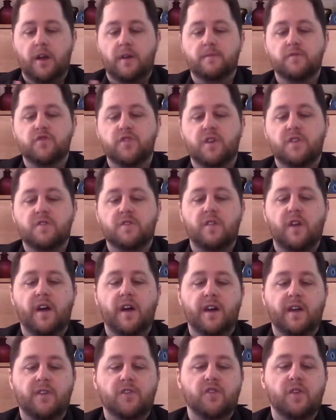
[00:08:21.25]
Just
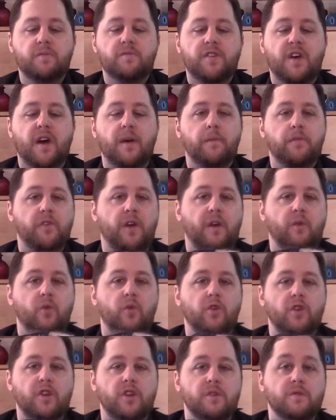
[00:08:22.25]
like sometimes I
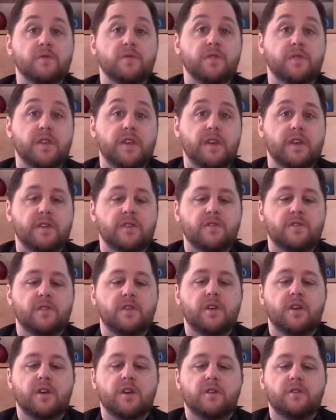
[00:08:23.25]
will use these
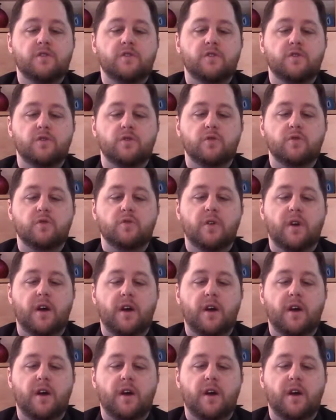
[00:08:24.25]
to